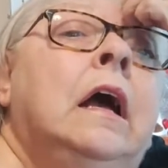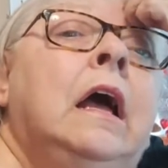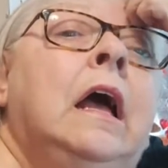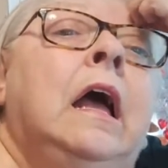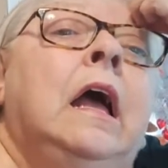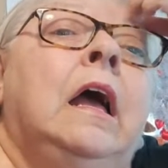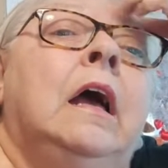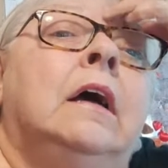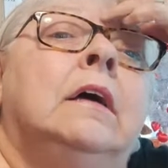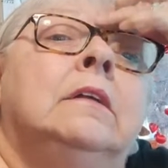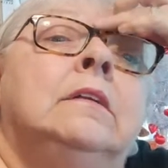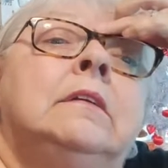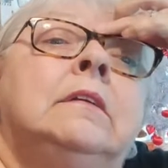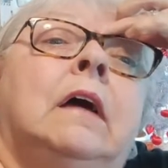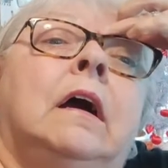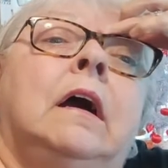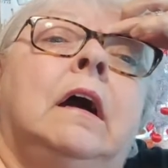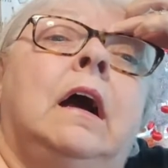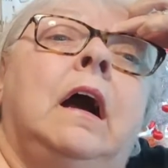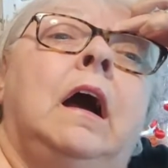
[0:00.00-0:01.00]
And
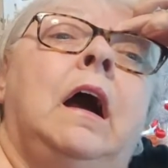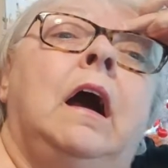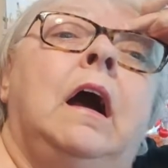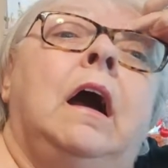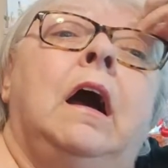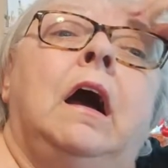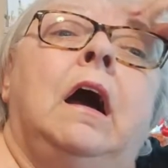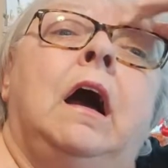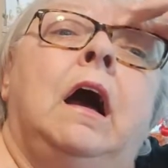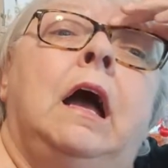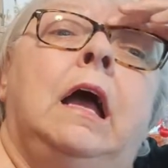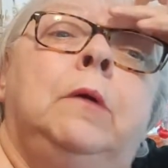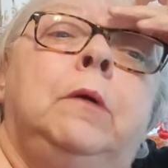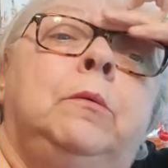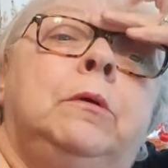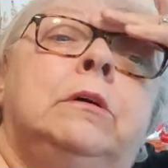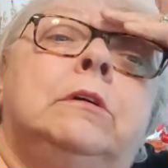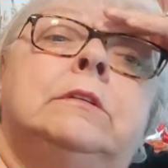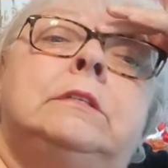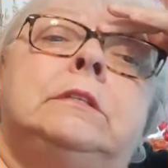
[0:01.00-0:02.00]
I
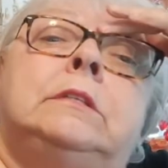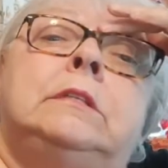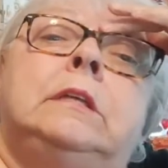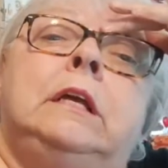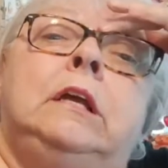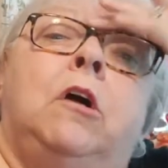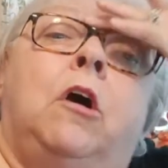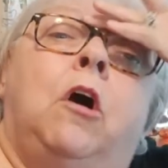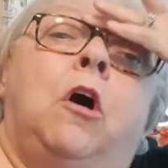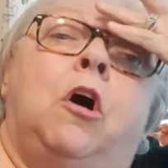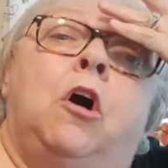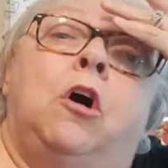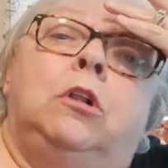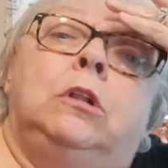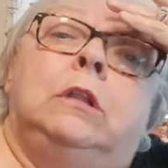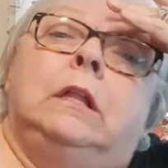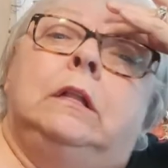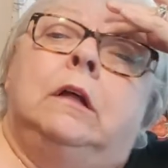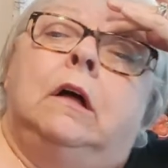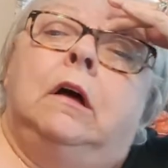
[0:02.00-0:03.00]
will see you
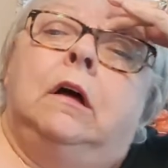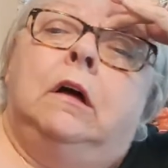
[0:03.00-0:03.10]
all.